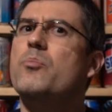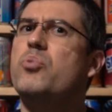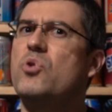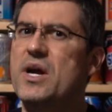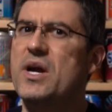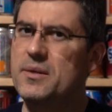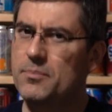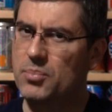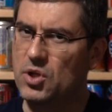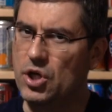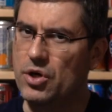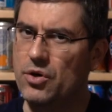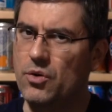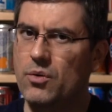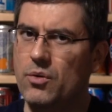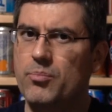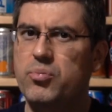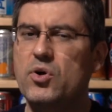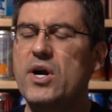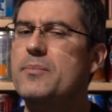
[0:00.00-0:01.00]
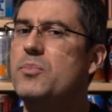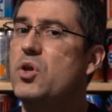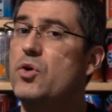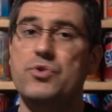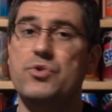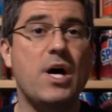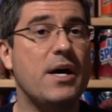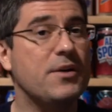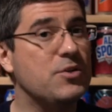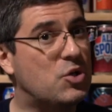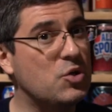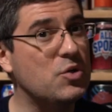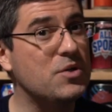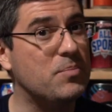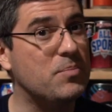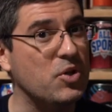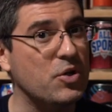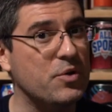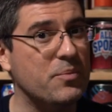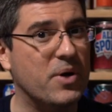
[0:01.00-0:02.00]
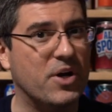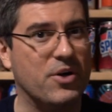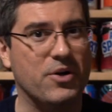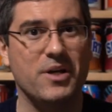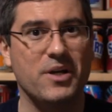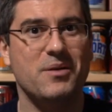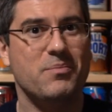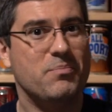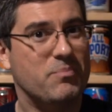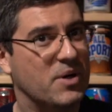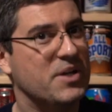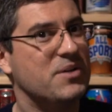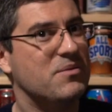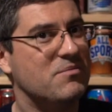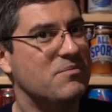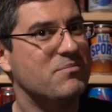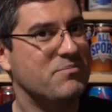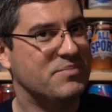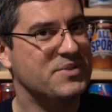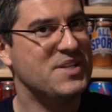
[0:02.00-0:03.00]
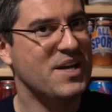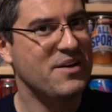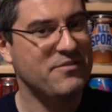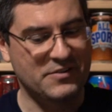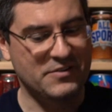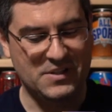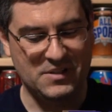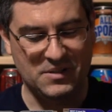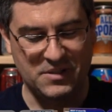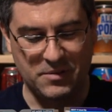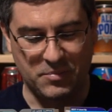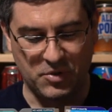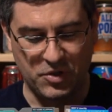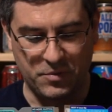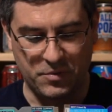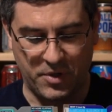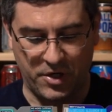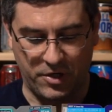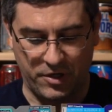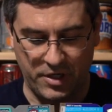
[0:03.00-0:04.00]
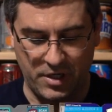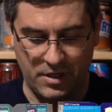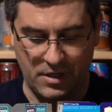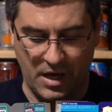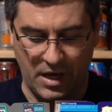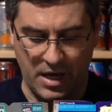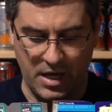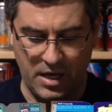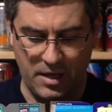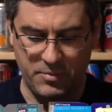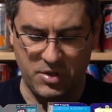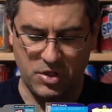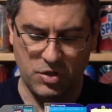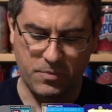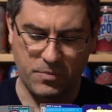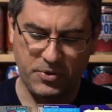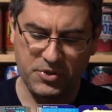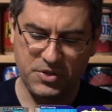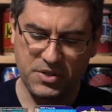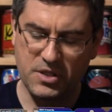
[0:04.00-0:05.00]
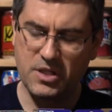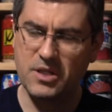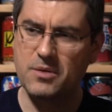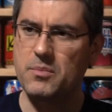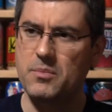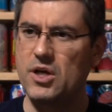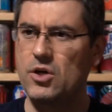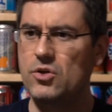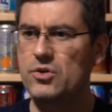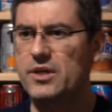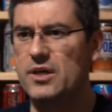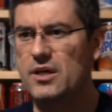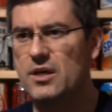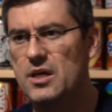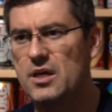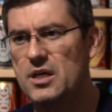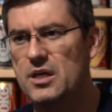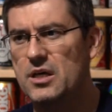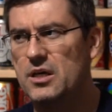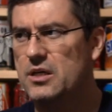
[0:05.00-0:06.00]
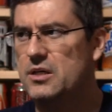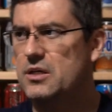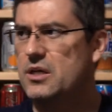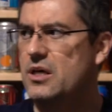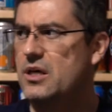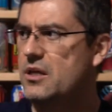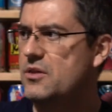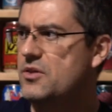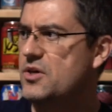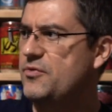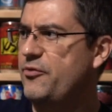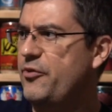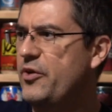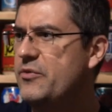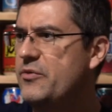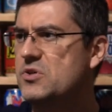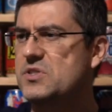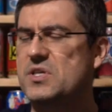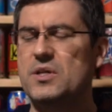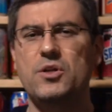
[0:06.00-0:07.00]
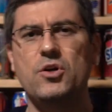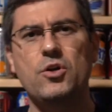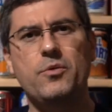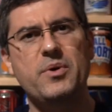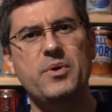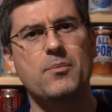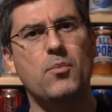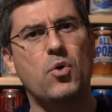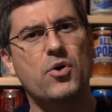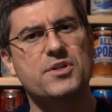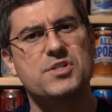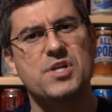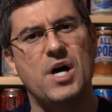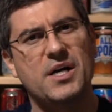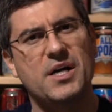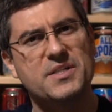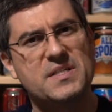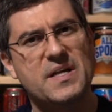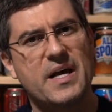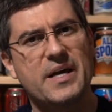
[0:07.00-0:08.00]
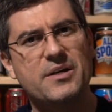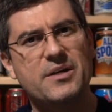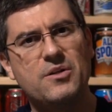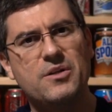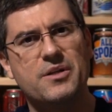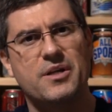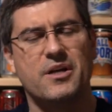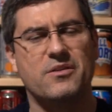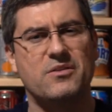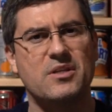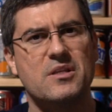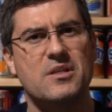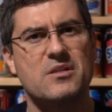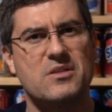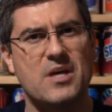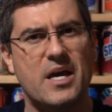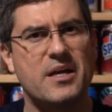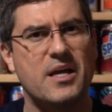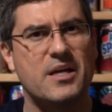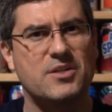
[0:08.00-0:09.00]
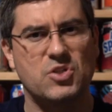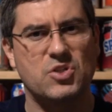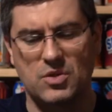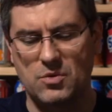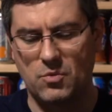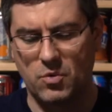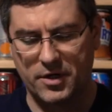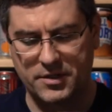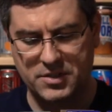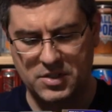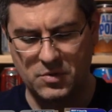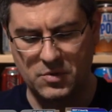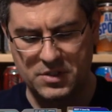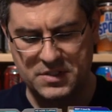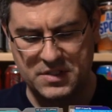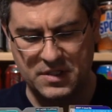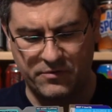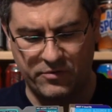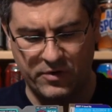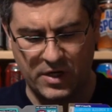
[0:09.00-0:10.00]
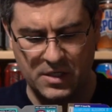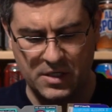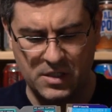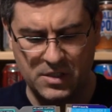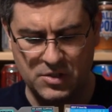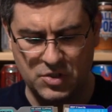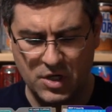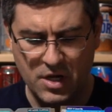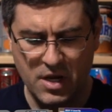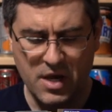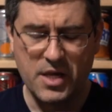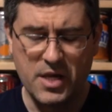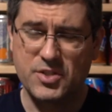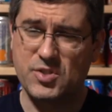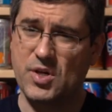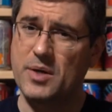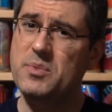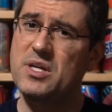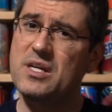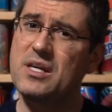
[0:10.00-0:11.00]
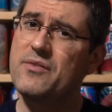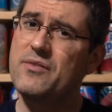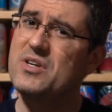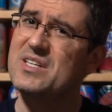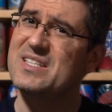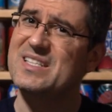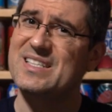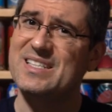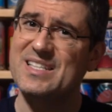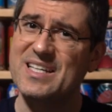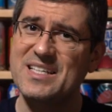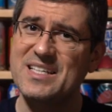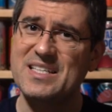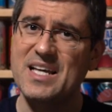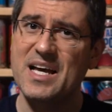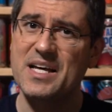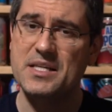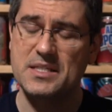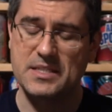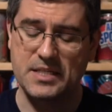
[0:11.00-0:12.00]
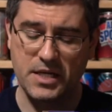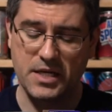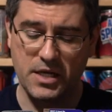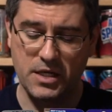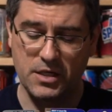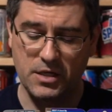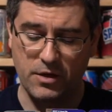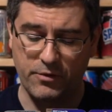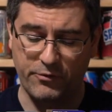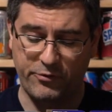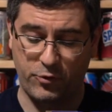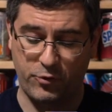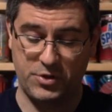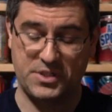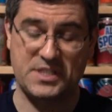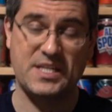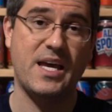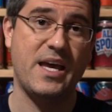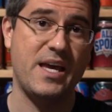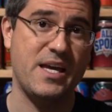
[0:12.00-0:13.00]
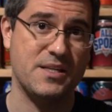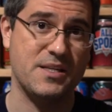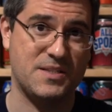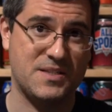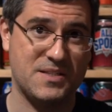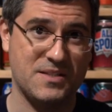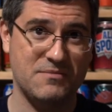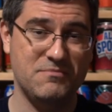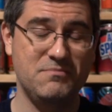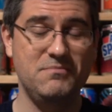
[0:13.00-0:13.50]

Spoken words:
Bright blue. Not good blueberry, but definitely blueberry. You put it in milk, and the flavor's a little bit more docile, and I think that actually worked to its advantage. So I'm going to give it a 6 out of 10 for taste.